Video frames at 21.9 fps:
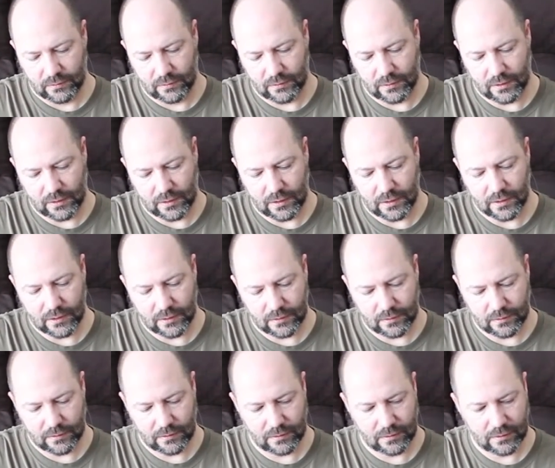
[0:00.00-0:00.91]
But
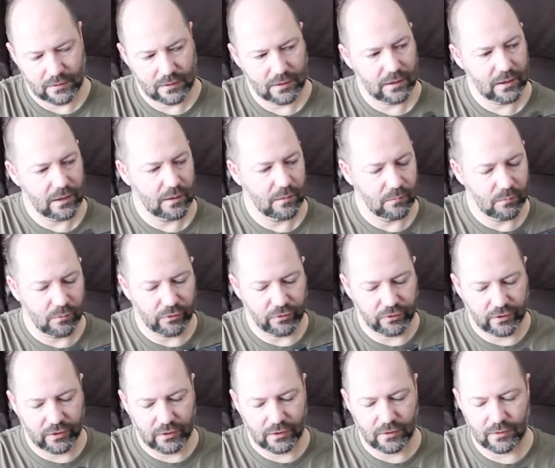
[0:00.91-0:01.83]

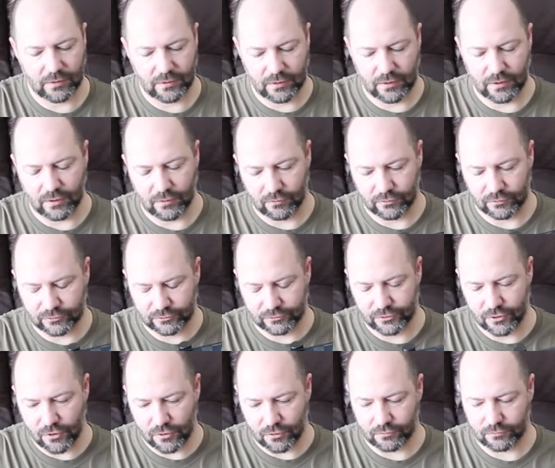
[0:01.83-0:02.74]
it's
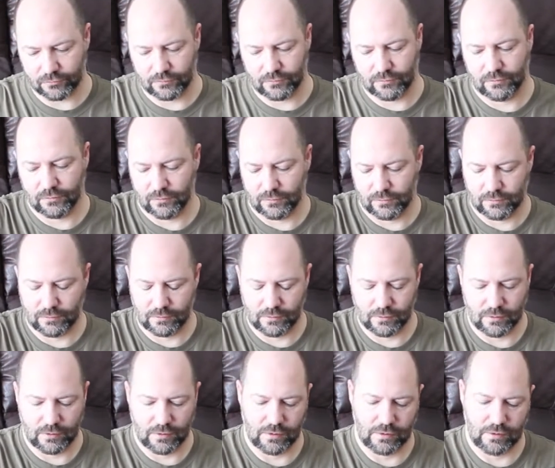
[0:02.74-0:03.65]
not
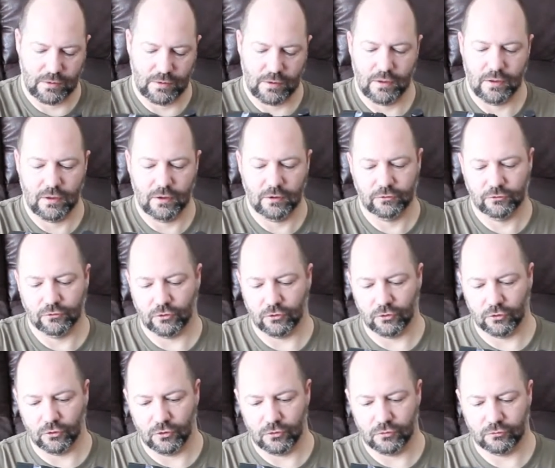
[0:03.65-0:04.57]

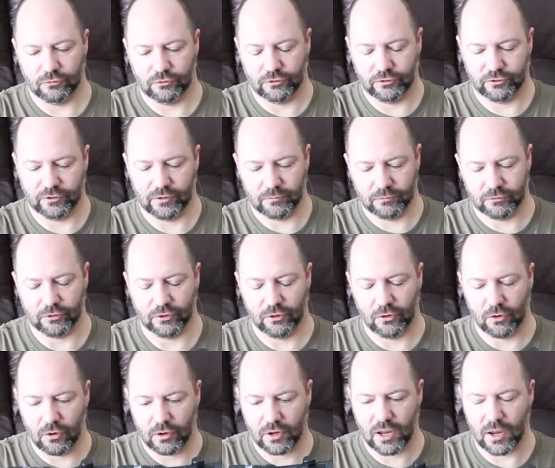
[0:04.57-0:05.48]
loose. It seems to
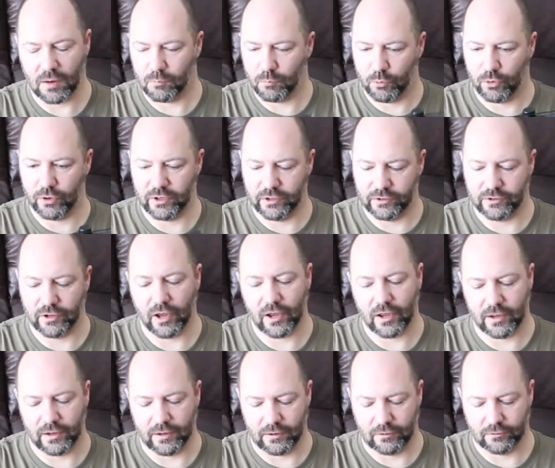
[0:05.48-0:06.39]
lock up pretty
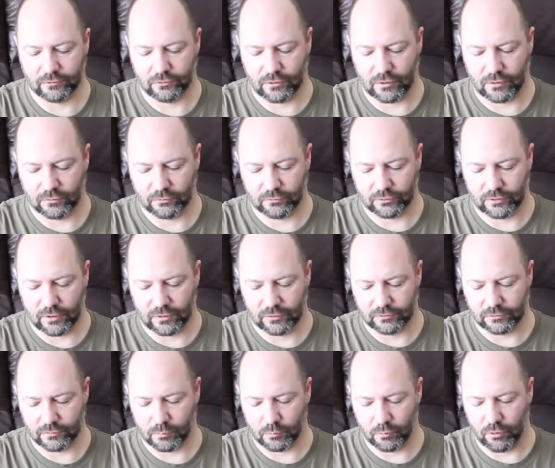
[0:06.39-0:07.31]
tight, so I was kind of
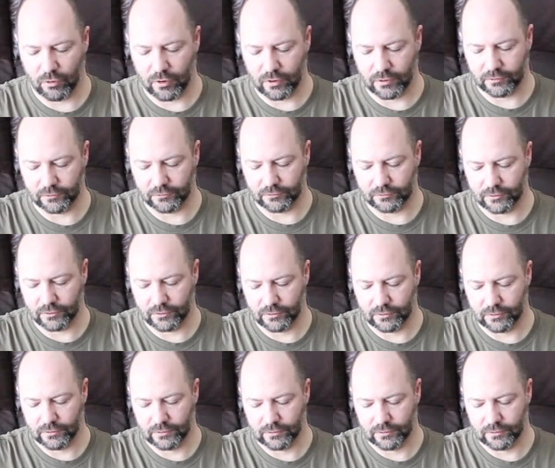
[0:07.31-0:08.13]
surprised.